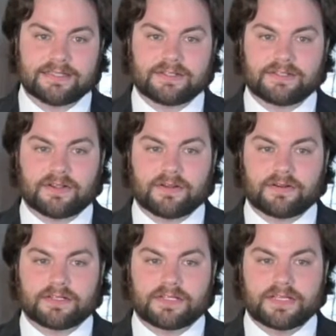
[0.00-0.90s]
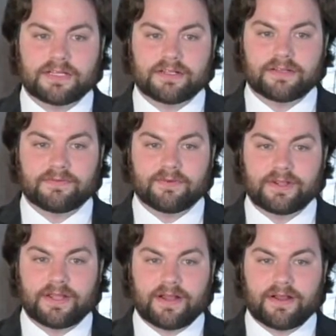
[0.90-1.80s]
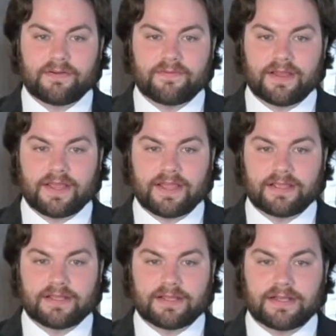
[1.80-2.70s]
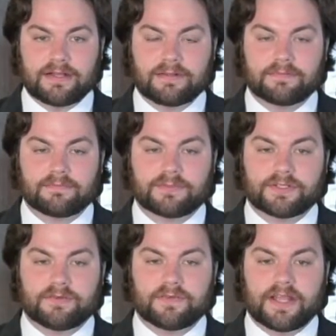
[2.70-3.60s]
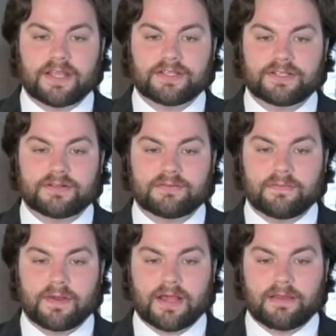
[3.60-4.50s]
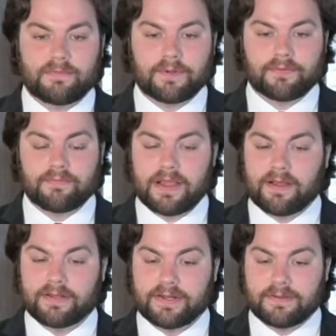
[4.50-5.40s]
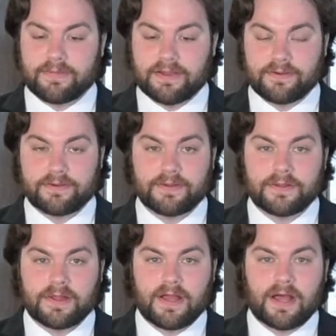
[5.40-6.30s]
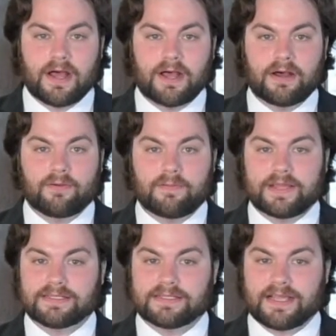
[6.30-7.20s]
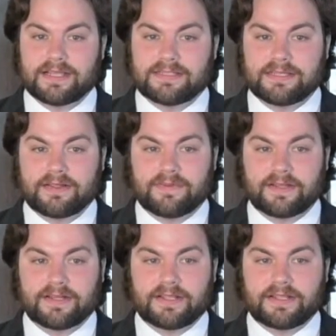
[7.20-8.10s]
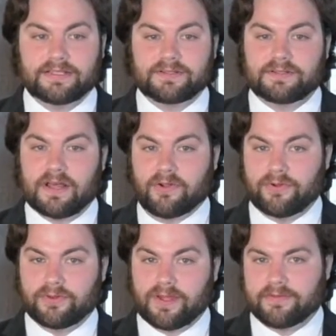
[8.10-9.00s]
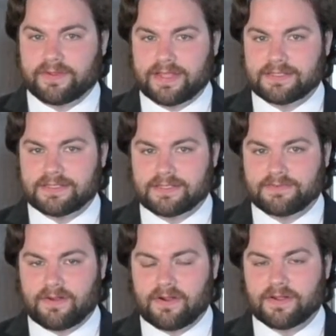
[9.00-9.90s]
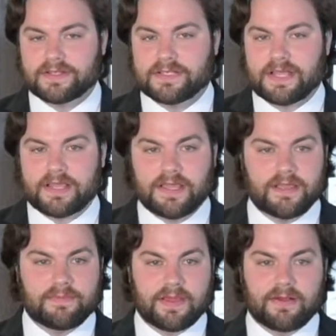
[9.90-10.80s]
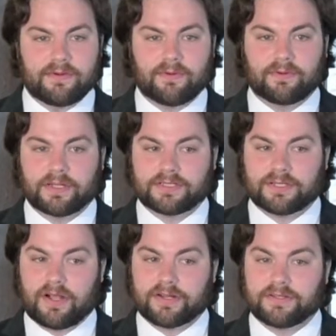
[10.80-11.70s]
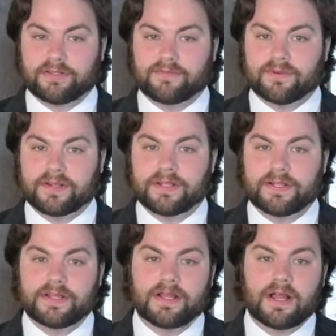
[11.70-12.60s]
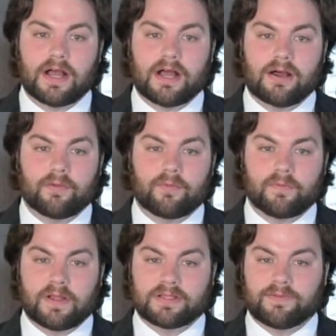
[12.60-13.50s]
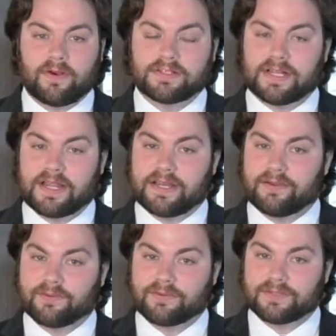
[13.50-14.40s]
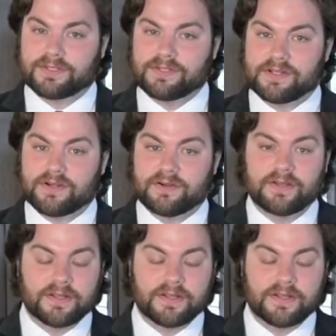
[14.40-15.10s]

concerns the delivery of a certification by both mail and email. What makes this case significant is there's not a whole lot of cases as far as email or electronic delivery as far as 90-day rule is concerned.